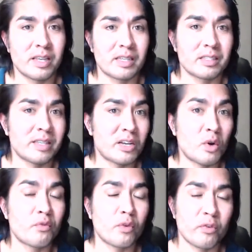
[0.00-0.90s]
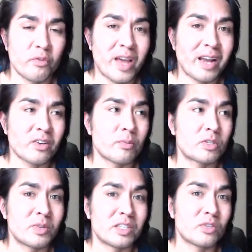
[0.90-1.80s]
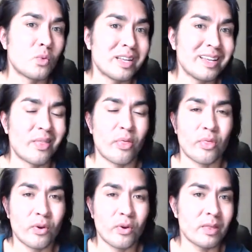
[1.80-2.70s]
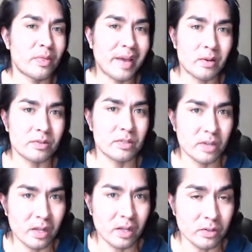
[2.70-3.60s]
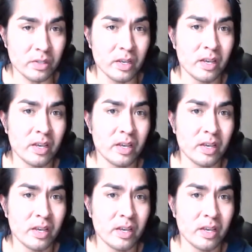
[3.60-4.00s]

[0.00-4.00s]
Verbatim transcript: Texas, I know for a fact are between 20 and $30,000